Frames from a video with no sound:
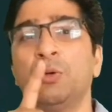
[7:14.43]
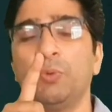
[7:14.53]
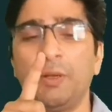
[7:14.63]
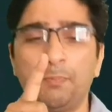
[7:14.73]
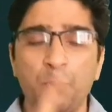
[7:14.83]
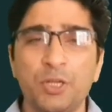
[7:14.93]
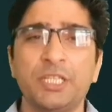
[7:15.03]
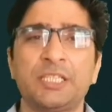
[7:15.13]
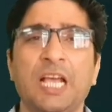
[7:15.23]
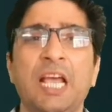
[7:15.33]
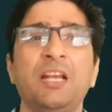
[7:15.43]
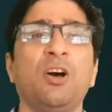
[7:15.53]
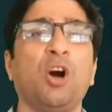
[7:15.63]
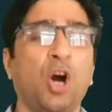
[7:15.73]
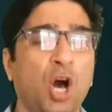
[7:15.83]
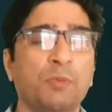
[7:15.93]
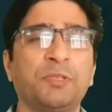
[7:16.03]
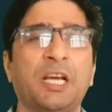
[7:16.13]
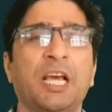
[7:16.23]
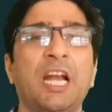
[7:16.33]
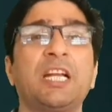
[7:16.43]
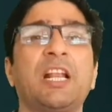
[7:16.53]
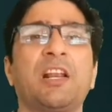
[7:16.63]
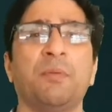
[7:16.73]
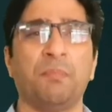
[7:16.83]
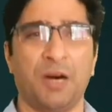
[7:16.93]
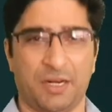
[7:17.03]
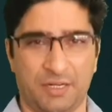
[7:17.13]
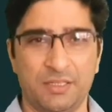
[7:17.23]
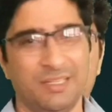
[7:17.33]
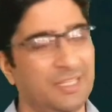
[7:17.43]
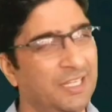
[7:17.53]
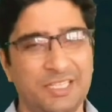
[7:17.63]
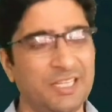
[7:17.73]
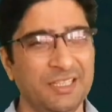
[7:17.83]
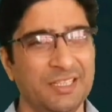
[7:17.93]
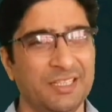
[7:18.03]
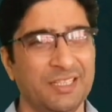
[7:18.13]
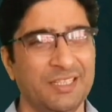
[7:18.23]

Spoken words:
we will put the sign of the greater number. Is it?